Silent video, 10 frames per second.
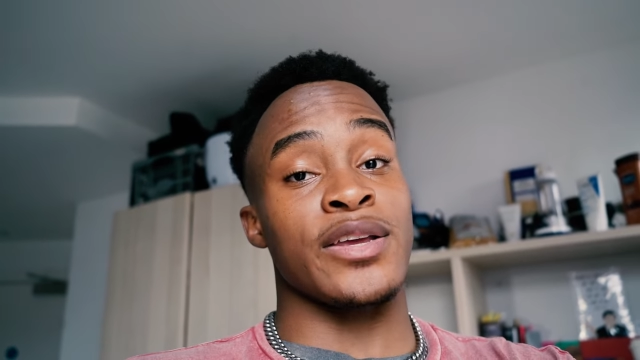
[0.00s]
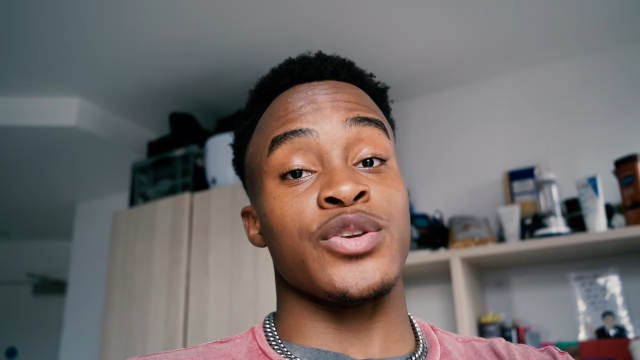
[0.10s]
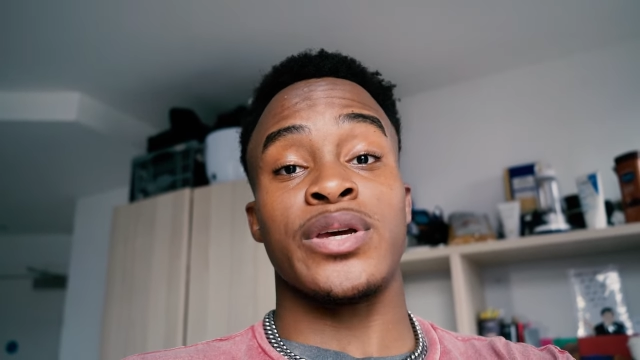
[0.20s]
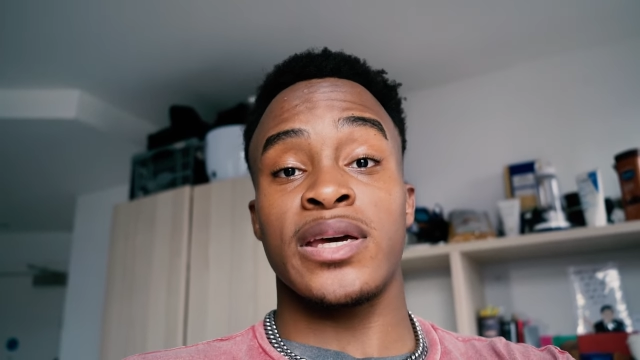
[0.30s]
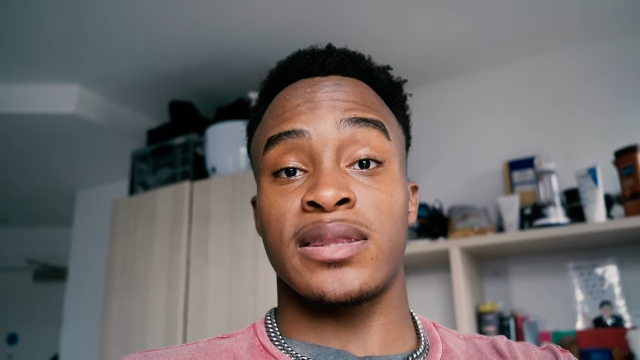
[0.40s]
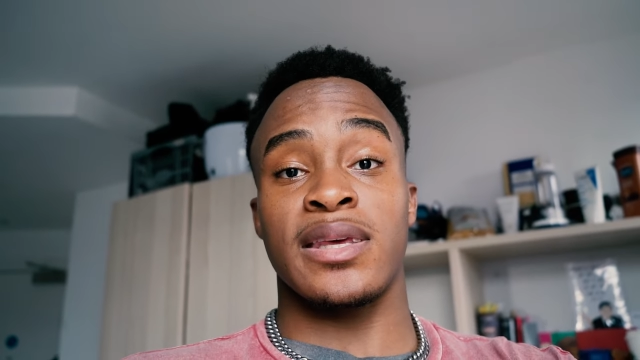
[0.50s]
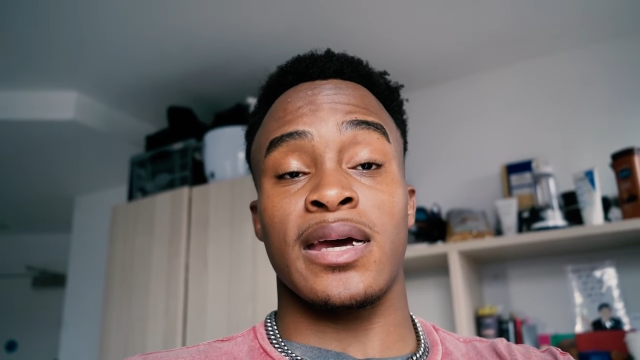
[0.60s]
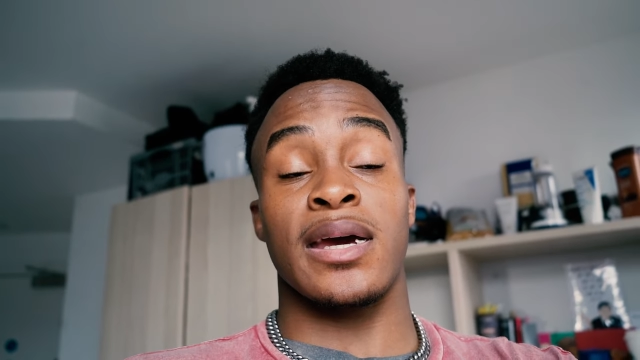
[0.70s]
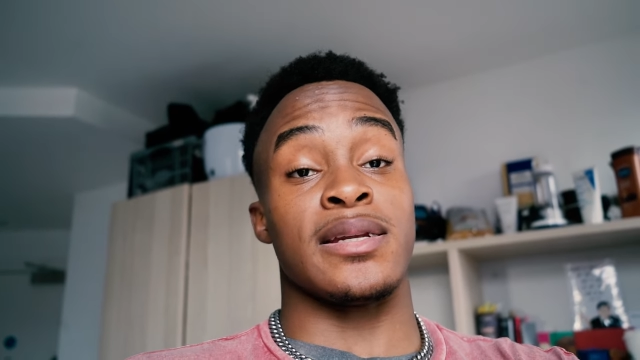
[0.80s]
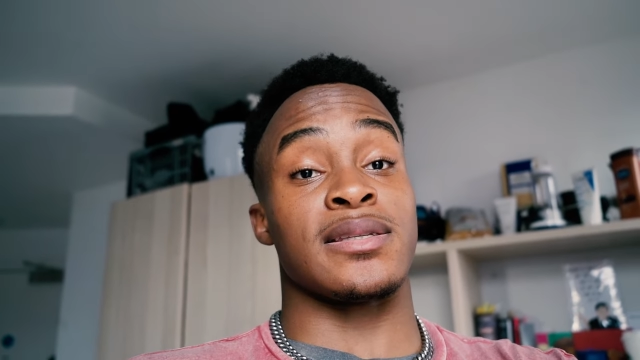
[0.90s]
You get
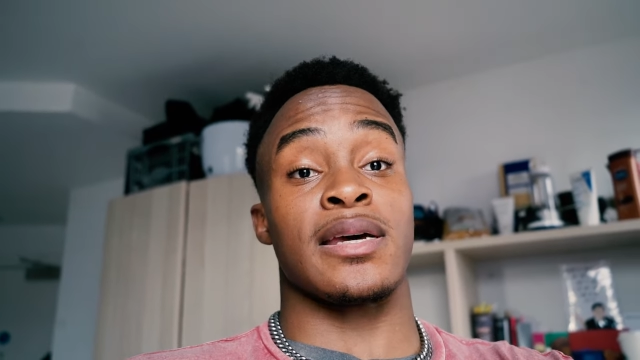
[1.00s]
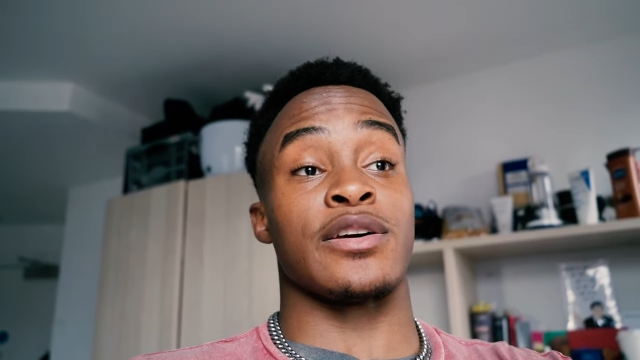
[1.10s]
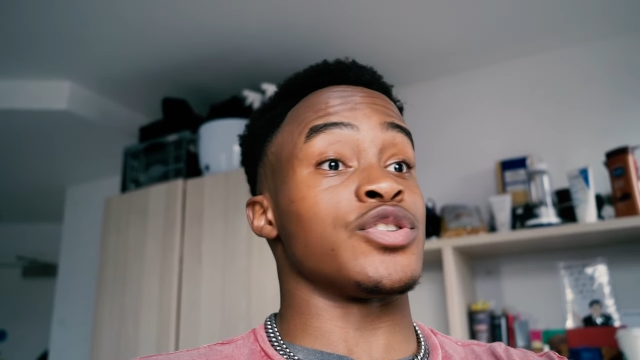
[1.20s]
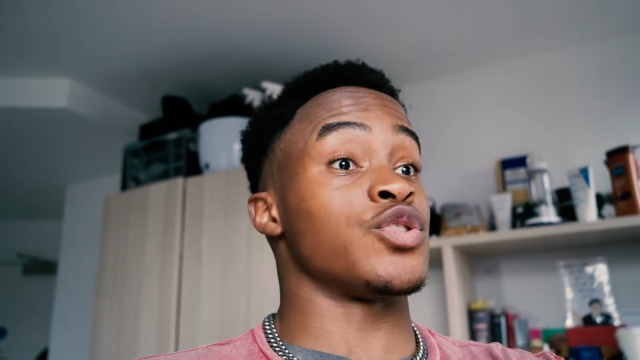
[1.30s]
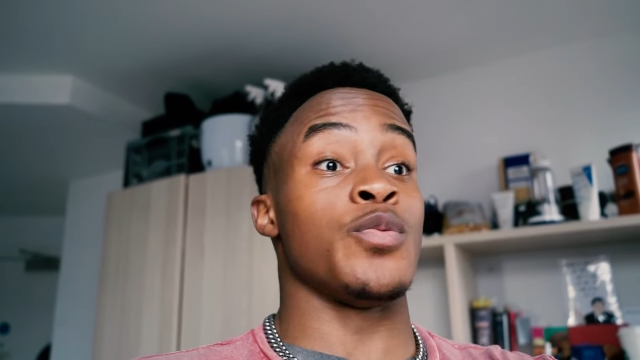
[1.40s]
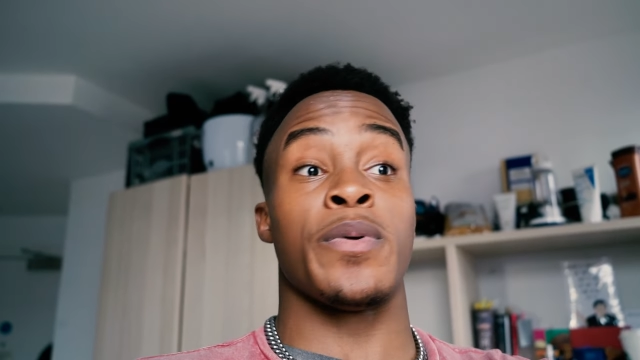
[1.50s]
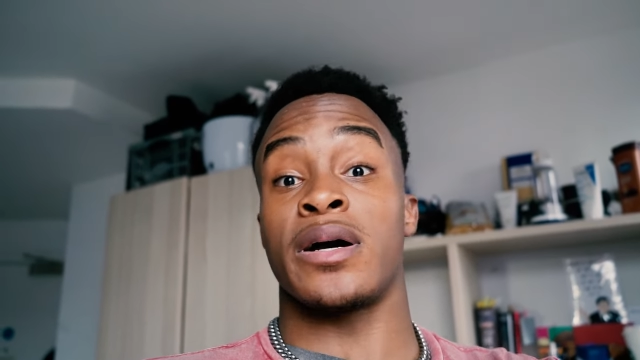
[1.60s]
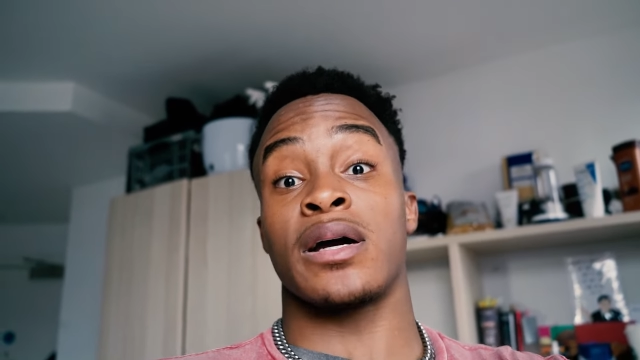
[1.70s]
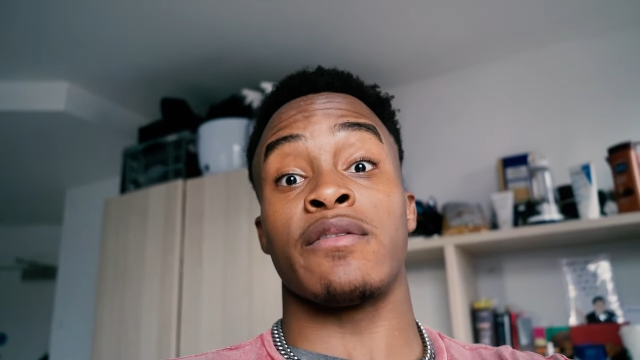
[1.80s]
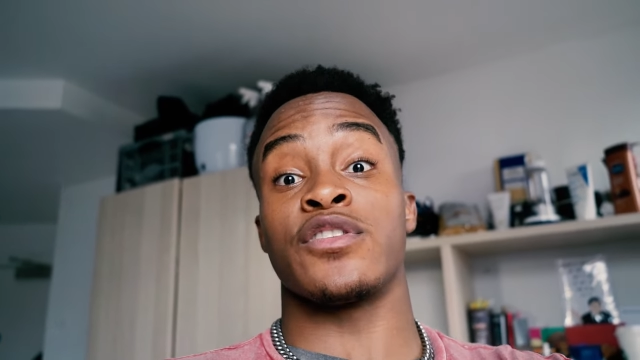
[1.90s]
there and it's like super
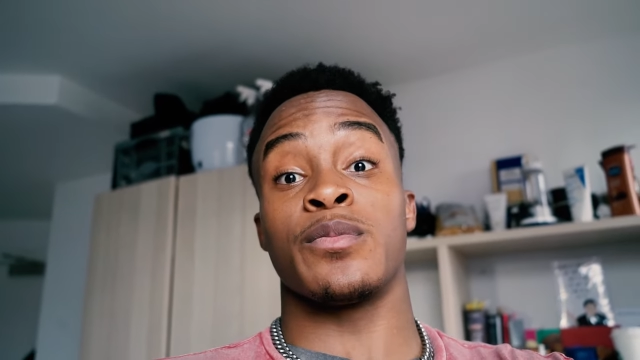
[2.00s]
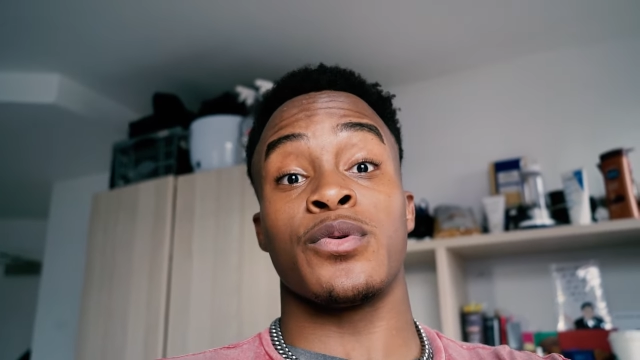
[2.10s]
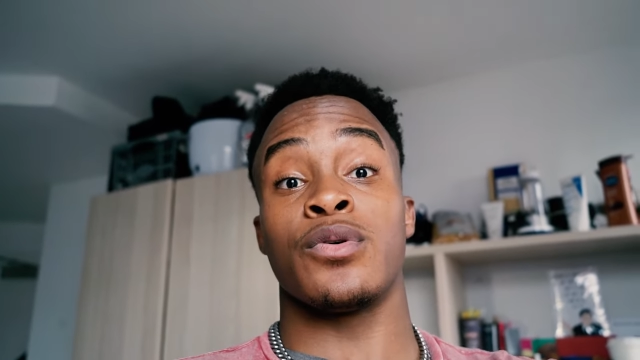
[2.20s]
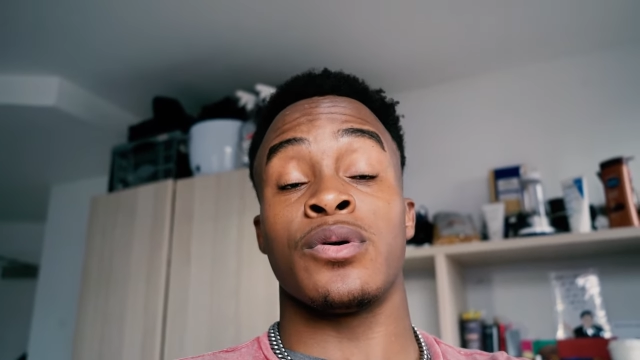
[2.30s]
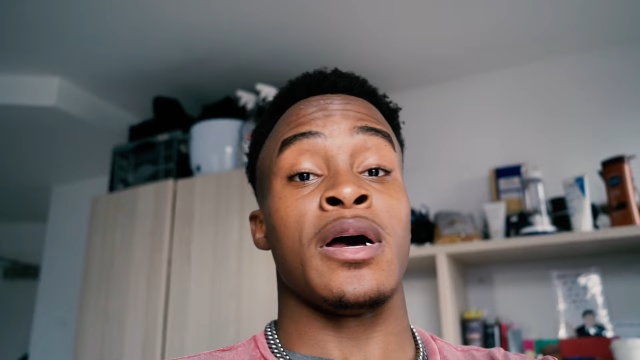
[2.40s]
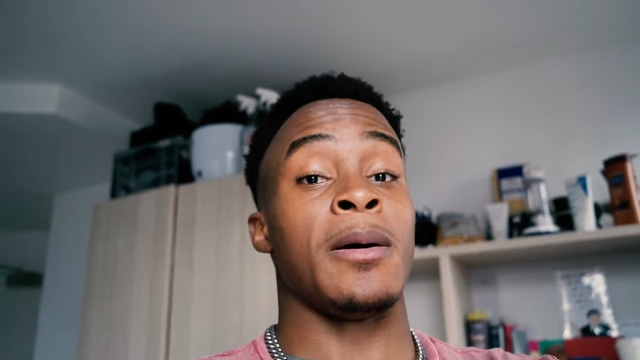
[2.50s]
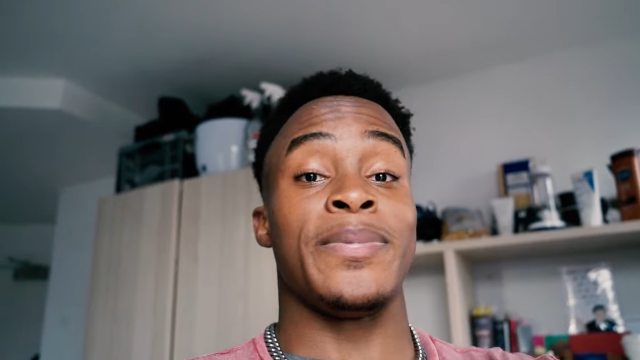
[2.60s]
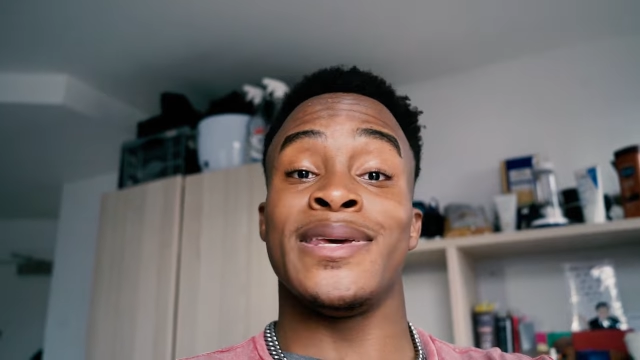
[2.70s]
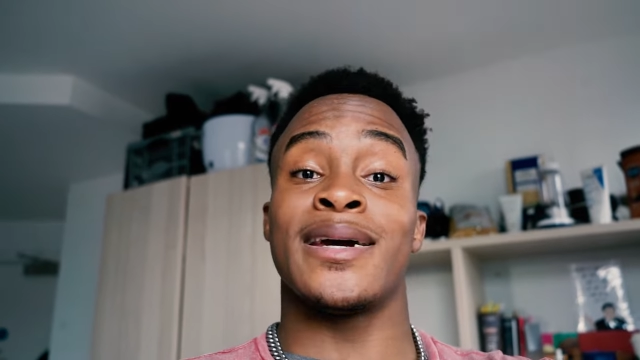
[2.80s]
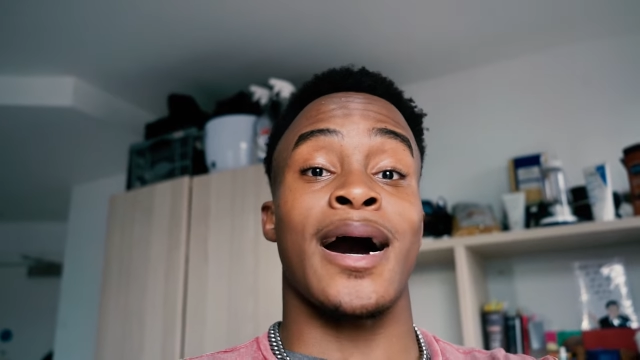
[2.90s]
uncomfortable,
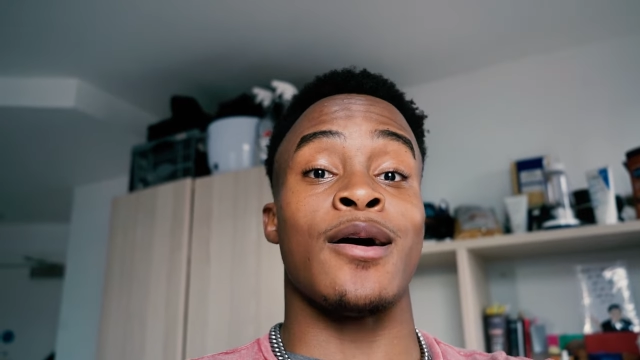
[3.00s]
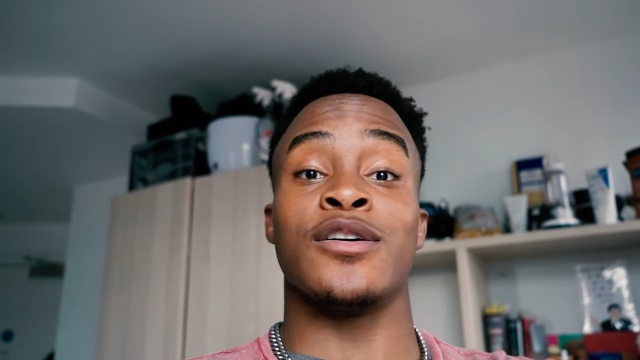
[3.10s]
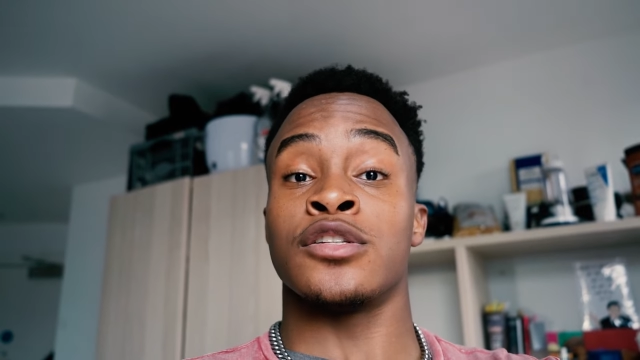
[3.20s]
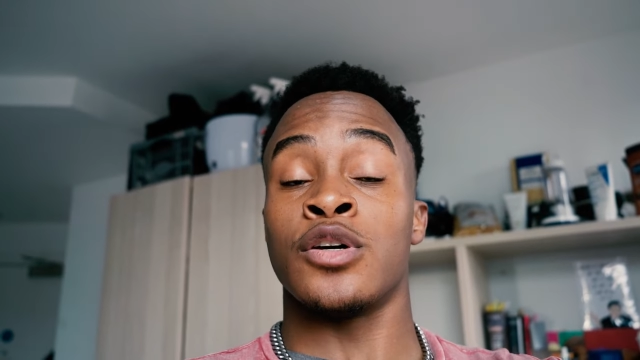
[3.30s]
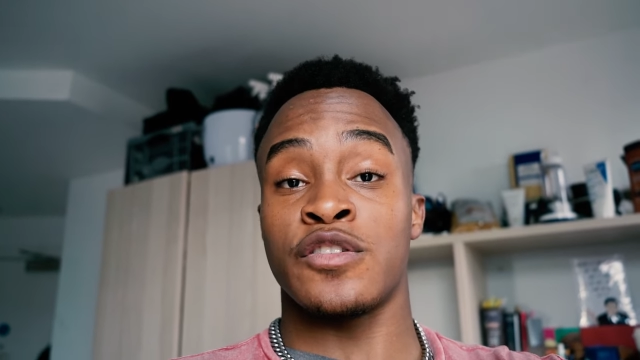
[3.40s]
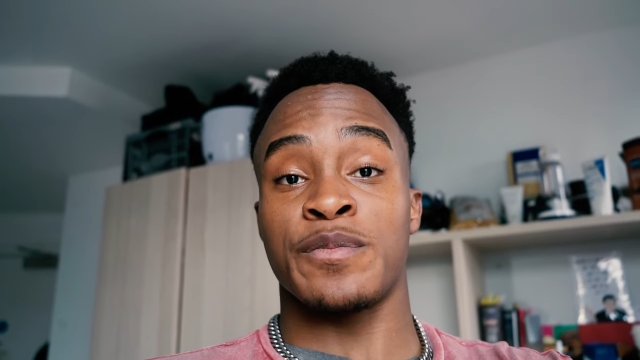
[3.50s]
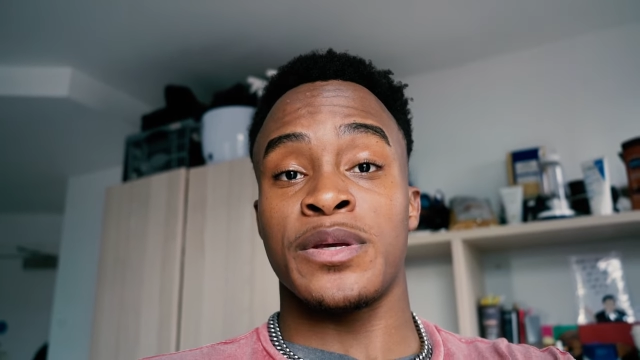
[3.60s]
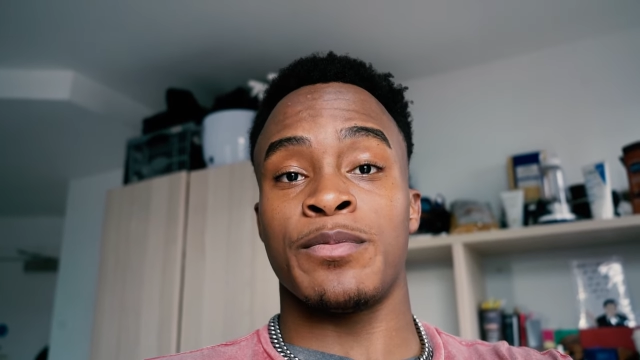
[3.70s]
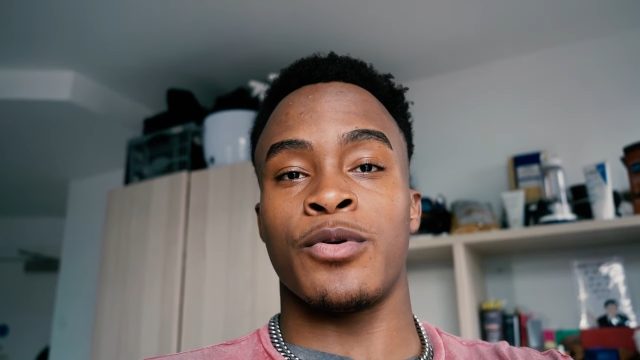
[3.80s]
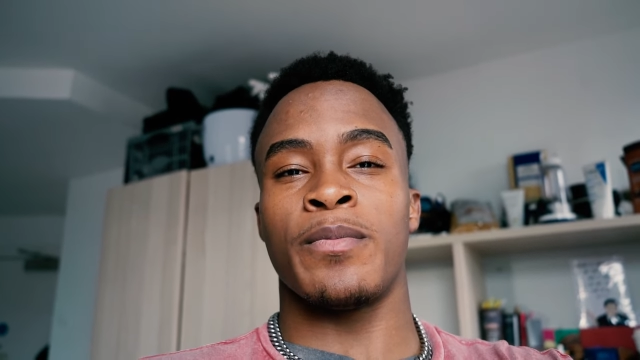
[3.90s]
peak hours, loads of people.